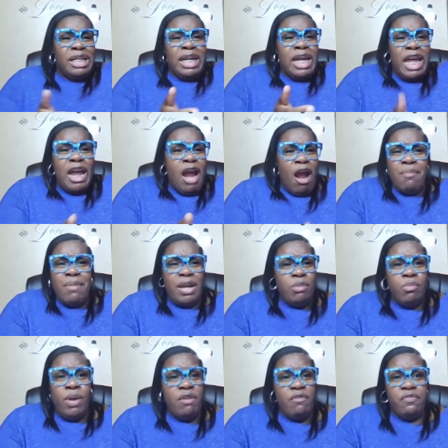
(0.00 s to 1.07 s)
He already
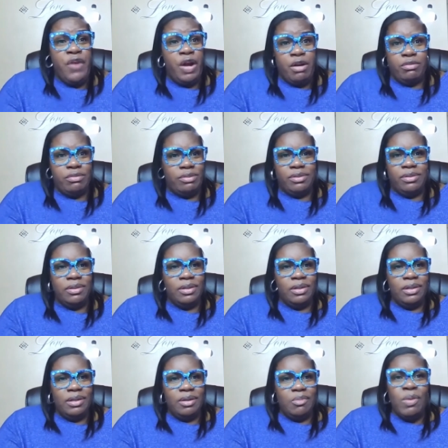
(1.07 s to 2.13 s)
went first.
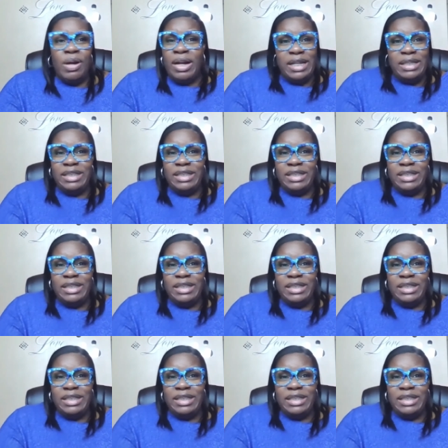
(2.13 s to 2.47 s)
Where